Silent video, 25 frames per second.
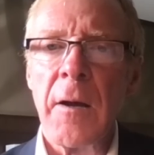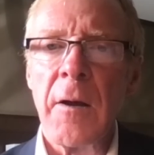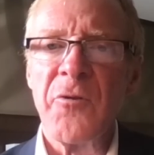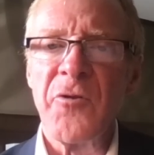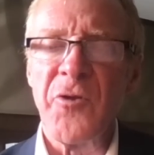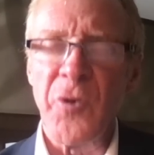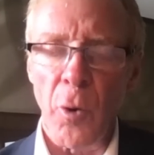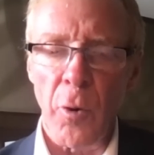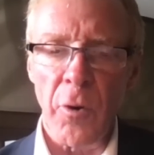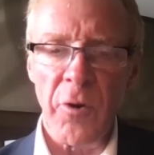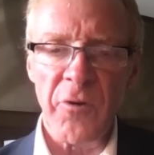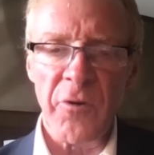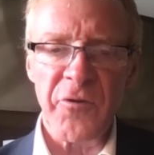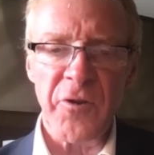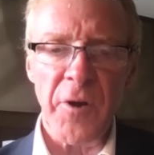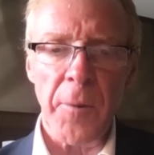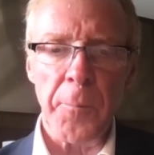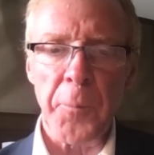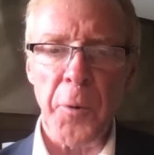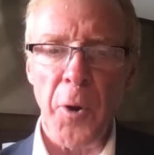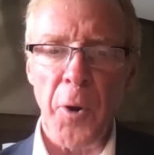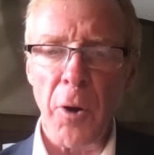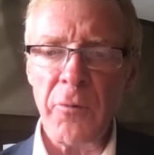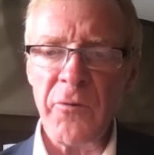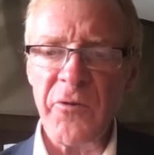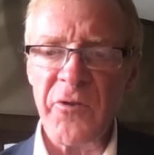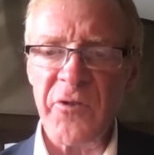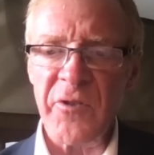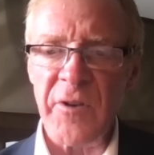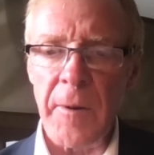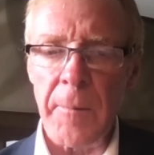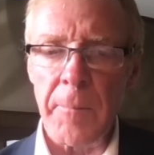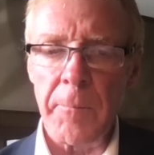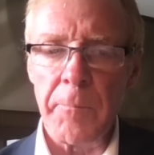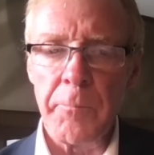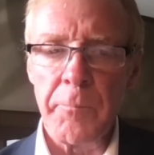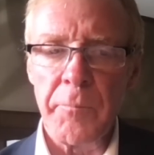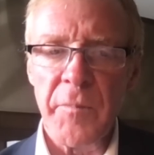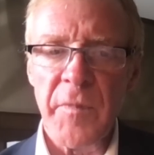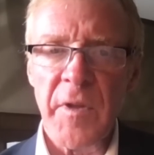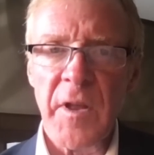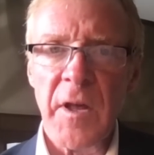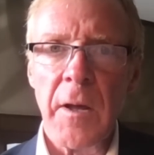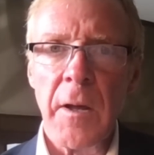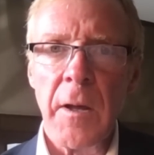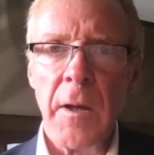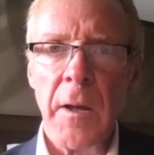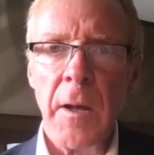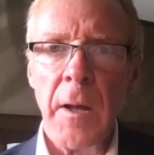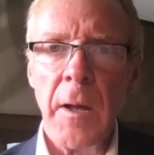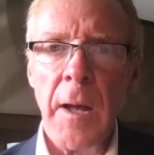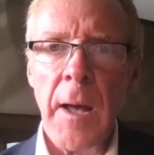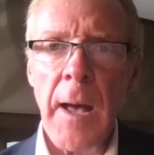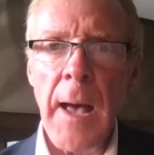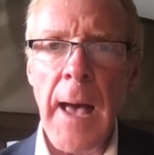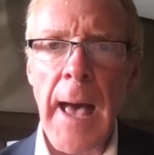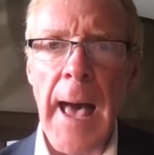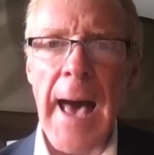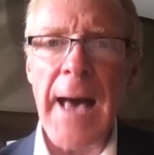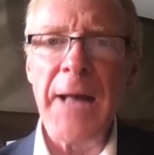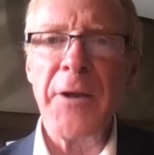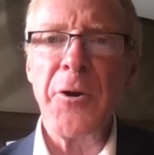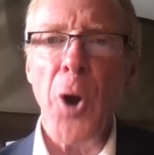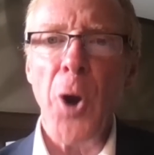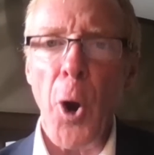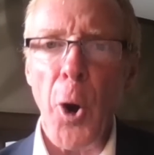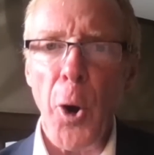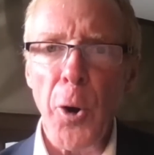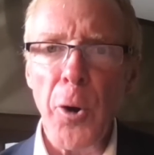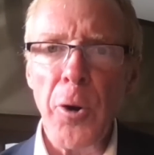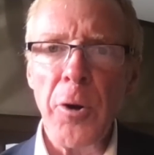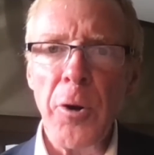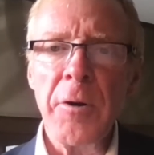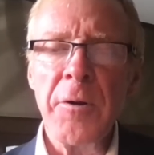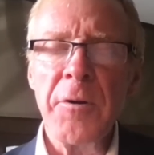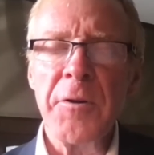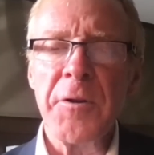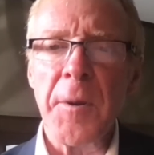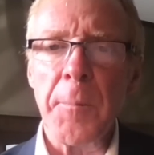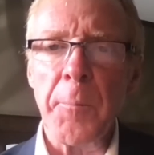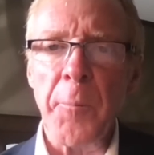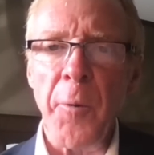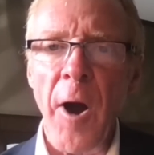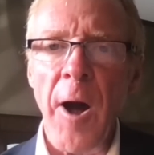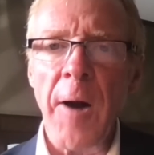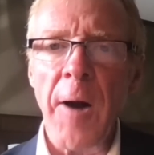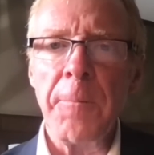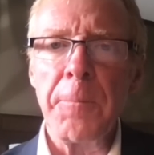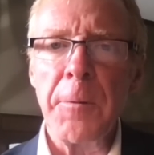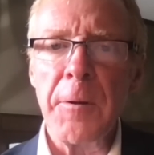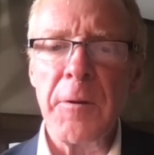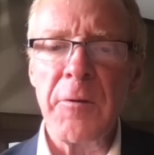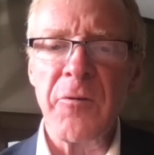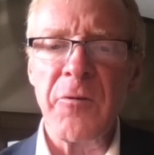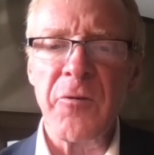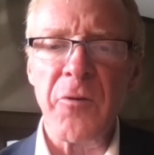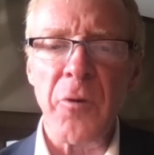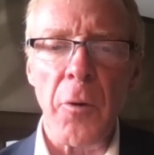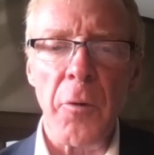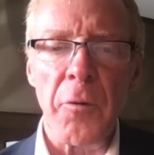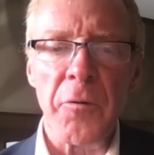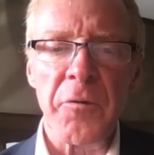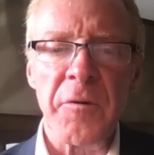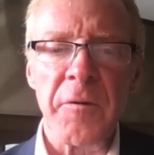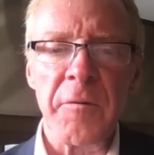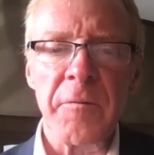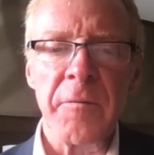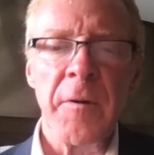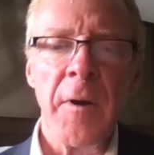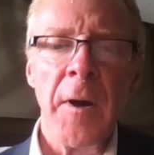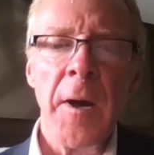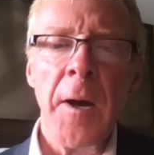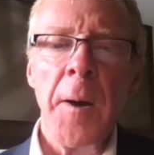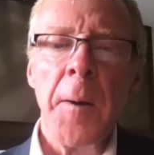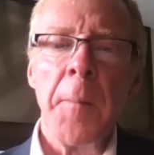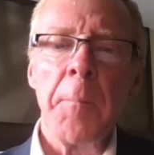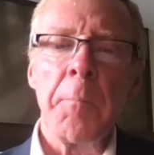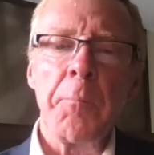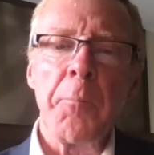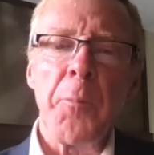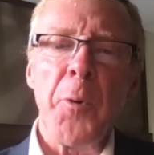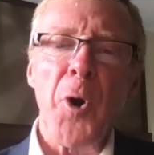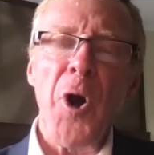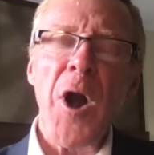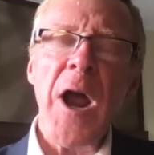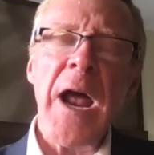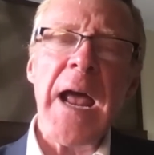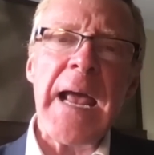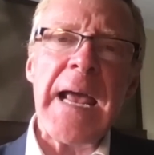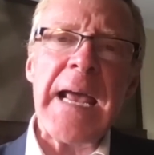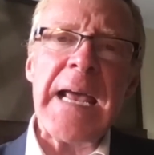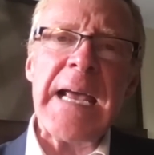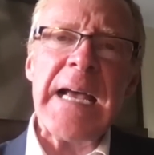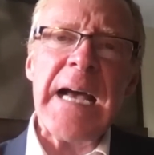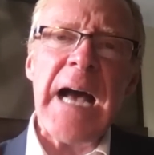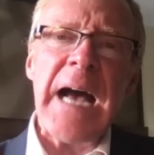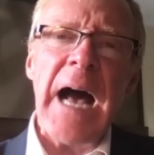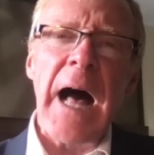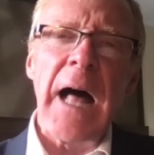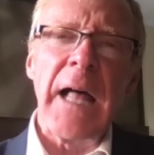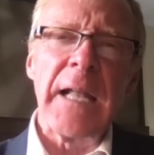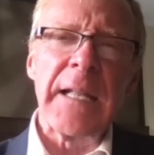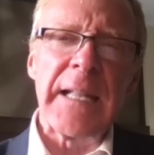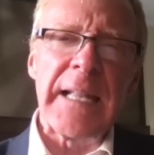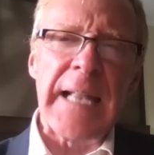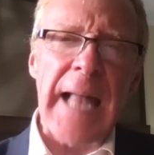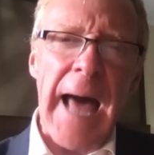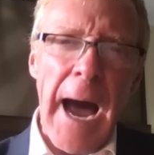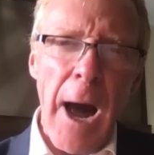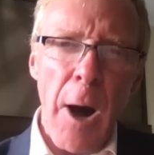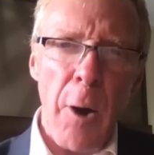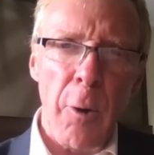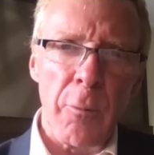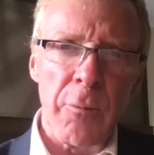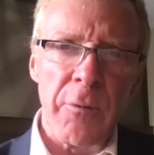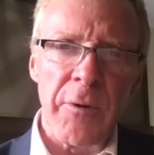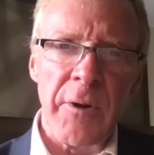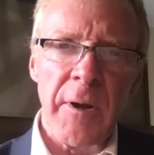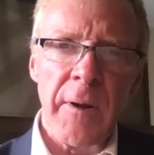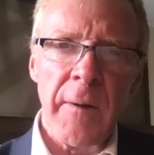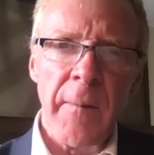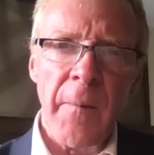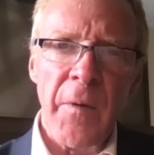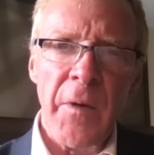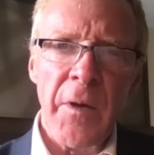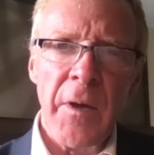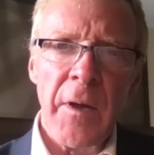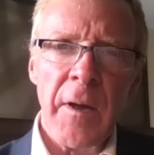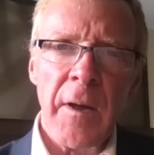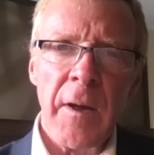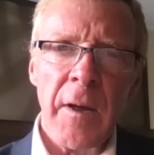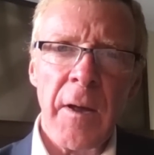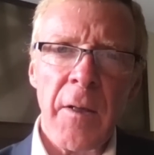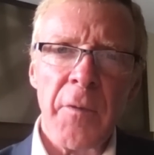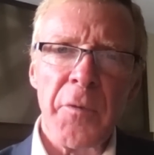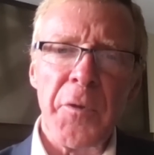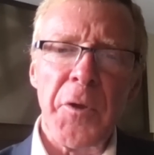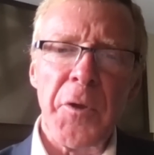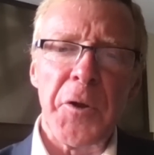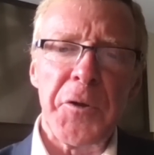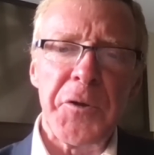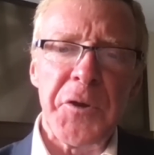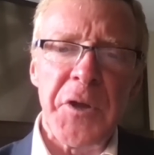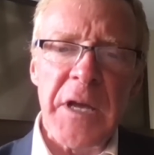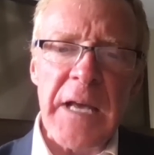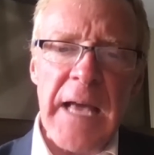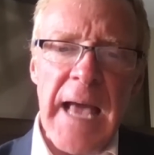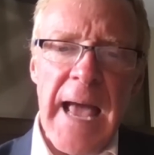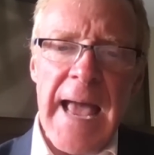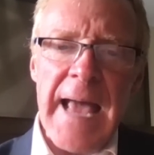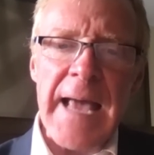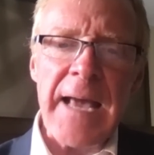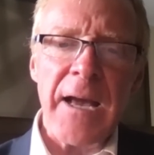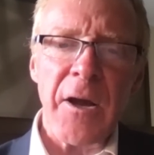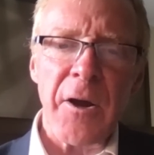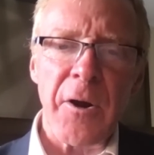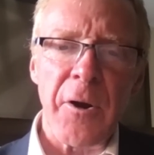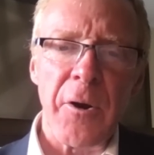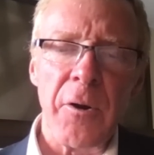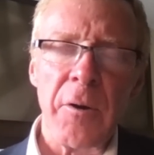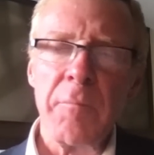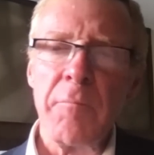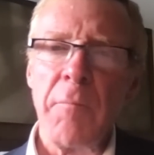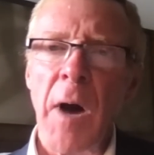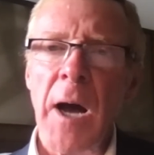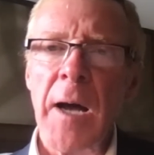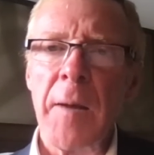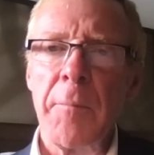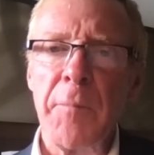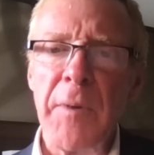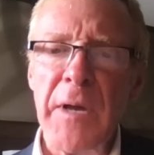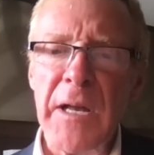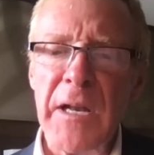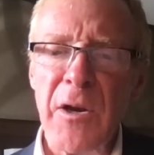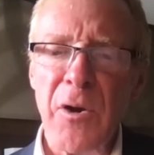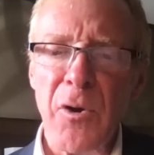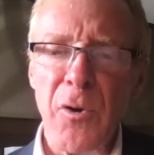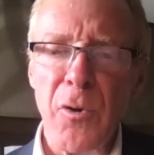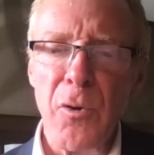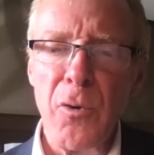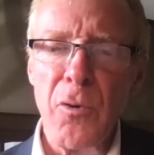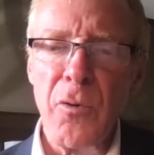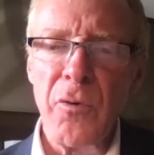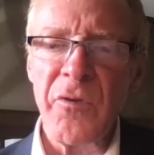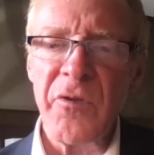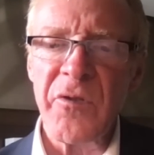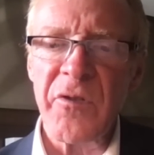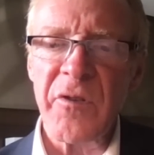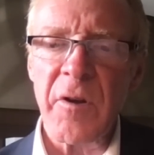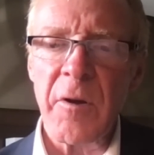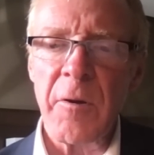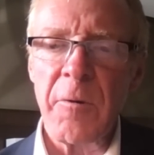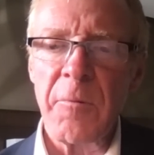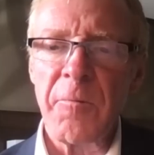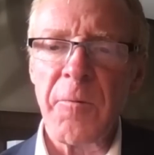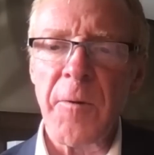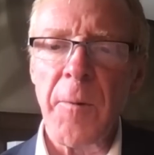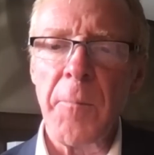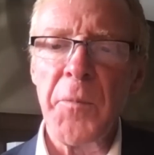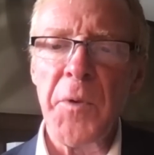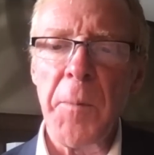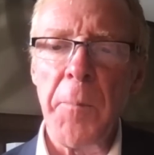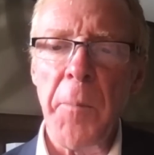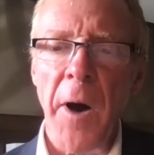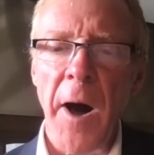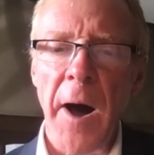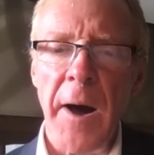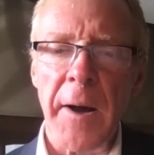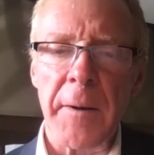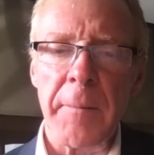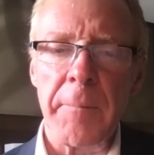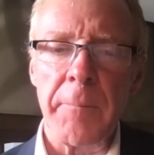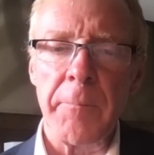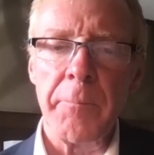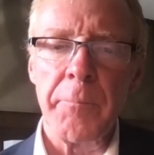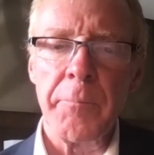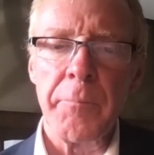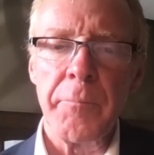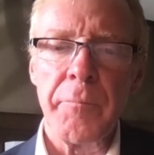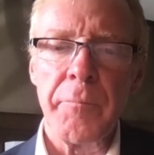George approached him and heard the prophet Joseph pray aloud that the anchor might be loosed from the bottom.